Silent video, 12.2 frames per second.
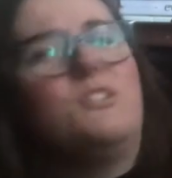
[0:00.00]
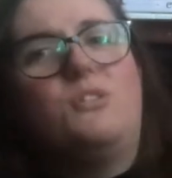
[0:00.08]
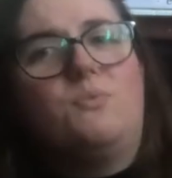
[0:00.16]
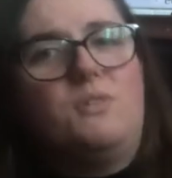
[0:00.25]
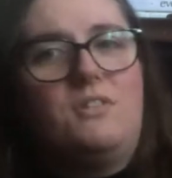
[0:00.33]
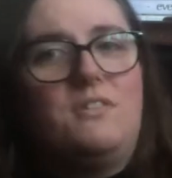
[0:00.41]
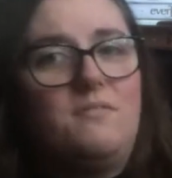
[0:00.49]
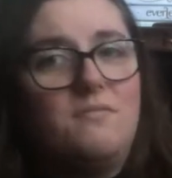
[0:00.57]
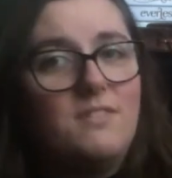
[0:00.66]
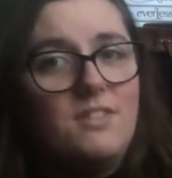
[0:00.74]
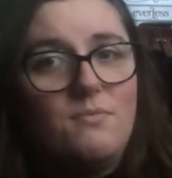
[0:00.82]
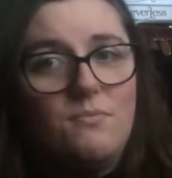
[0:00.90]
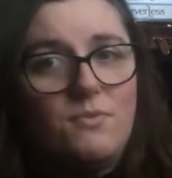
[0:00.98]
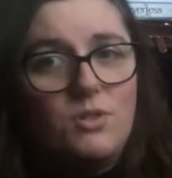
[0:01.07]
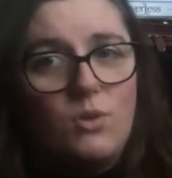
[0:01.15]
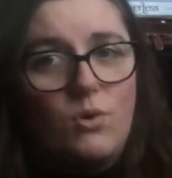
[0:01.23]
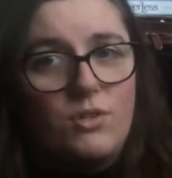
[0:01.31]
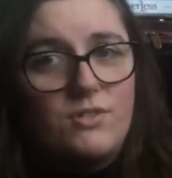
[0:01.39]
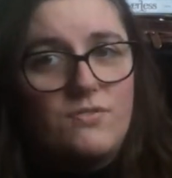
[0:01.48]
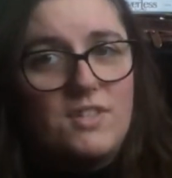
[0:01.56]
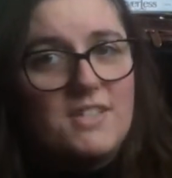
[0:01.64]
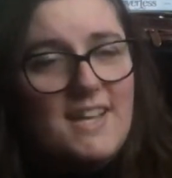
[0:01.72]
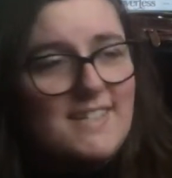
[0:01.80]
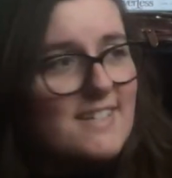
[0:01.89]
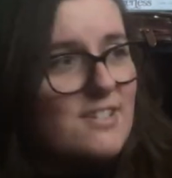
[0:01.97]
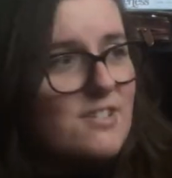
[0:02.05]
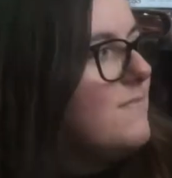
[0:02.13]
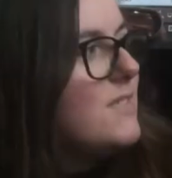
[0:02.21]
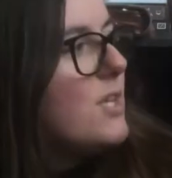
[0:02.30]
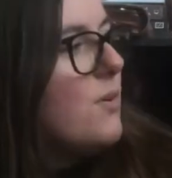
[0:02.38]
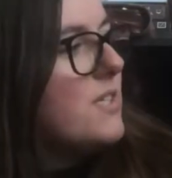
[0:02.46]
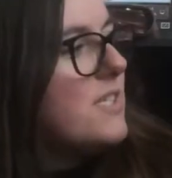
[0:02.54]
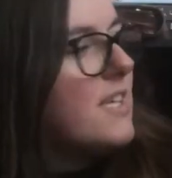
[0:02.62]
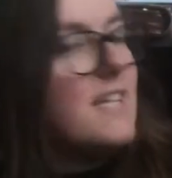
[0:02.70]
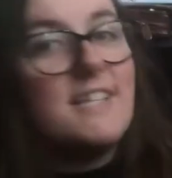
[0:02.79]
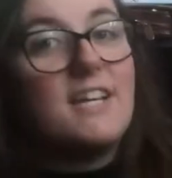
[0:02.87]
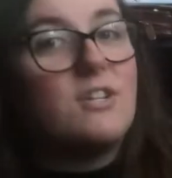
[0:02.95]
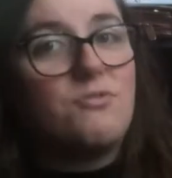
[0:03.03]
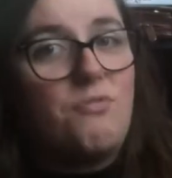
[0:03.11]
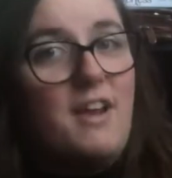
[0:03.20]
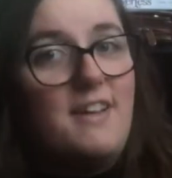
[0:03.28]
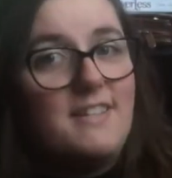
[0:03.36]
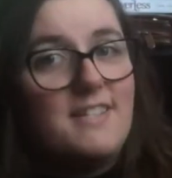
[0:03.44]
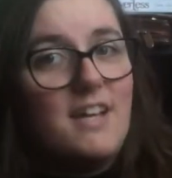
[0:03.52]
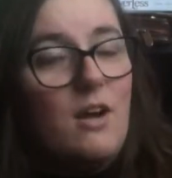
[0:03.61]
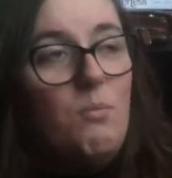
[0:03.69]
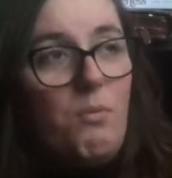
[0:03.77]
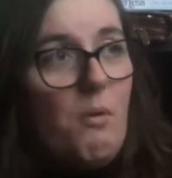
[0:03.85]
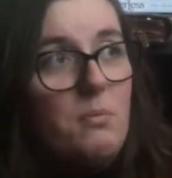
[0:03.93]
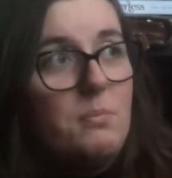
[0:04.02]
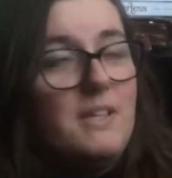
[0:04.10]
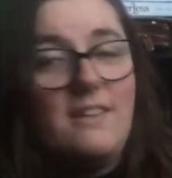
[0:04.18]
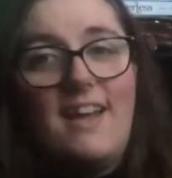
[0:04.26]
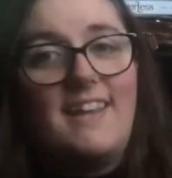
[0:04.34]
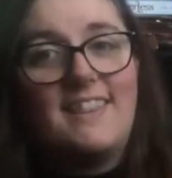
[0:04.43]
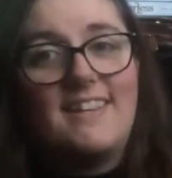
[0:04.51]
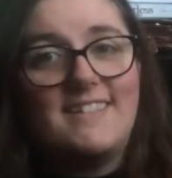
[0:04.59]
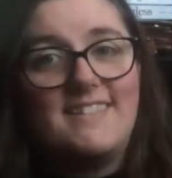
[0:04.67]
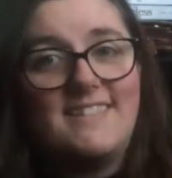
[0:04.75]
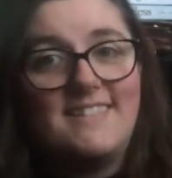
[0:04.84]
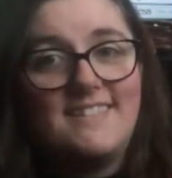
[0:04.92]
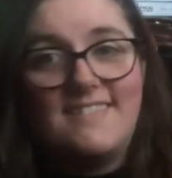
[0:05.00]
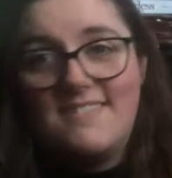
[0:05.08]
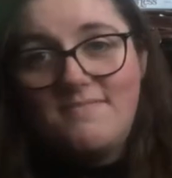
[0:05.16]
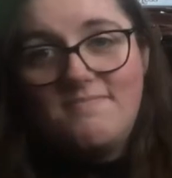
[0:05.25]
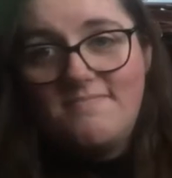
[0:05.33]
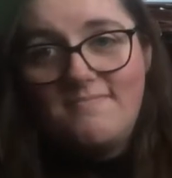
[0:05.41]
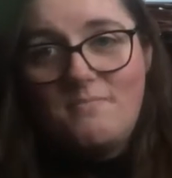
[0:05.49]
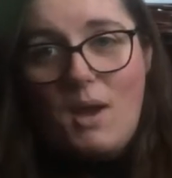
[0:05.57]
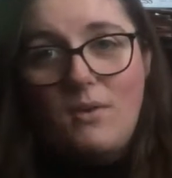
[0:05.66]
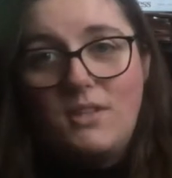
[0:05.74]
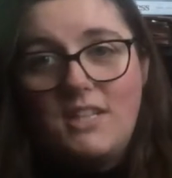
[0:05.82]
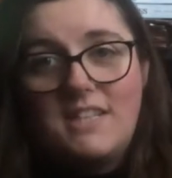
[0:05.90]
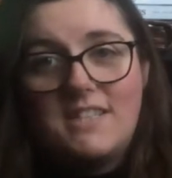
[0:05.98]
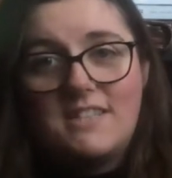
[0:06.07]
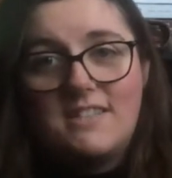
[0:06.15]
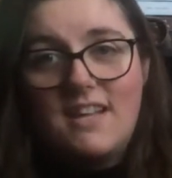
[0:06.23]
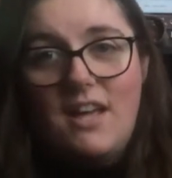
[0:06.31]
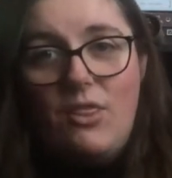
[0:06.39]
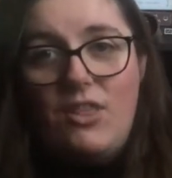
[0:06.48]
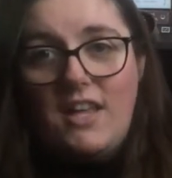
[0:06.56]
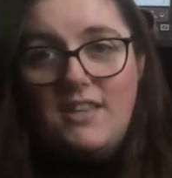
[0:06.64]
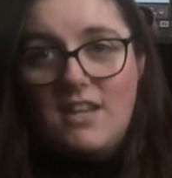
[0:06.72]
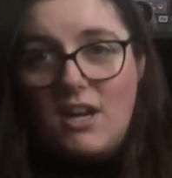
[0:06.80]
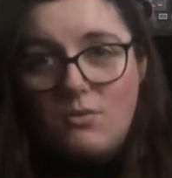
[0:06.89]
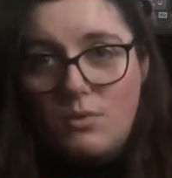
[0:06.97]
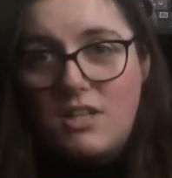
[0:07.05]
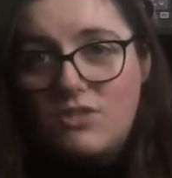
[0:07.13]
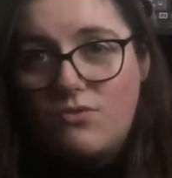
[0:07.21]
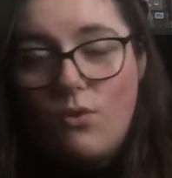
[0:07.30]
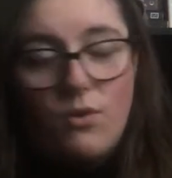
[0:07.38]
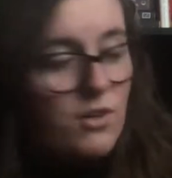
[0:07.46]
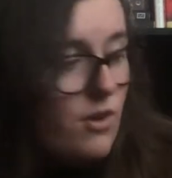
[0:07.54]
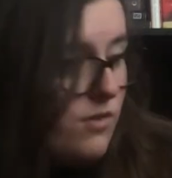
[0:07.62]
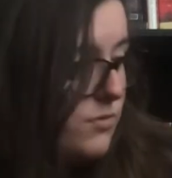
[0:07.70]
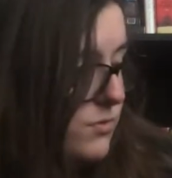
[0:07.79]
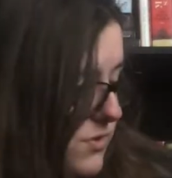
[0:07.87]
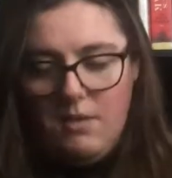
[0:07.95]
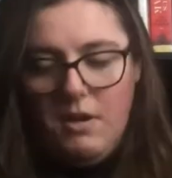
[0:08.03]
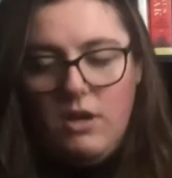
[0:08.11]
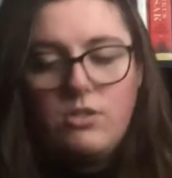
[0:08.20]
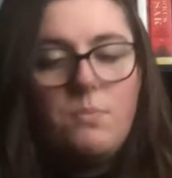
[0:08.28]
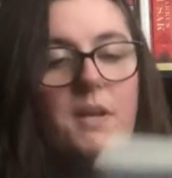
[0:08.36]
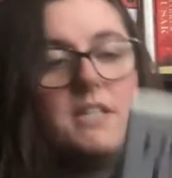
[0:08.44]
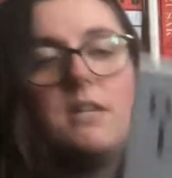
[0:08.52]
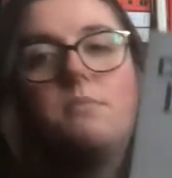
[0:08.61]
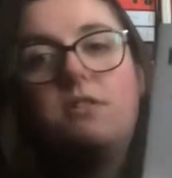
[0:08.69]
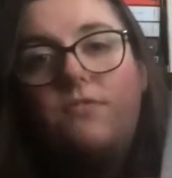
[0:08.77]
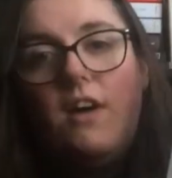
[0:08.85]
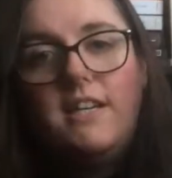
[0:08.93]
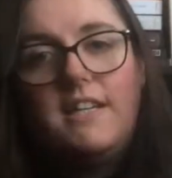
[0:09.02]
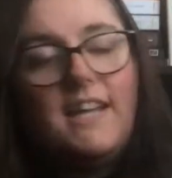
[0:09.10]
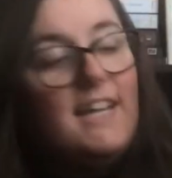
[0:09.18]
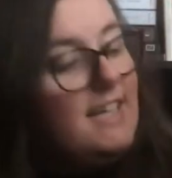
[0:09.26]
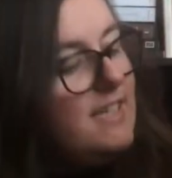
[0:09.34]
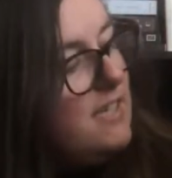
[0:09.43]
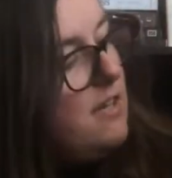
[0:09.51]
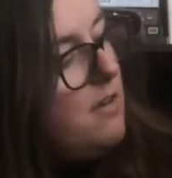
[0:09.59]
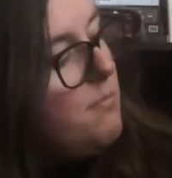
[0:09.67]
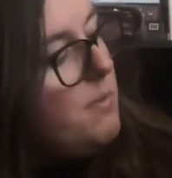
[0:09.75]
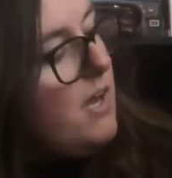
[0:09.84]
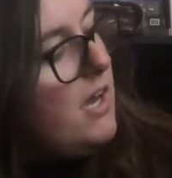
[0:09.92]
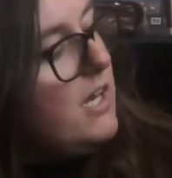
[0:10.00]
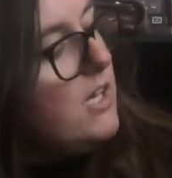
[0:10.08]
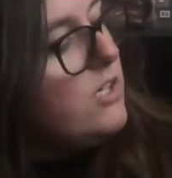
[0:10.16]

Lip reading: do with Daughters of the Desert, so it's like a trend. I'll probably like this. Apparently it's a thing that I reach for in novels. I also picked up Dividing Eden by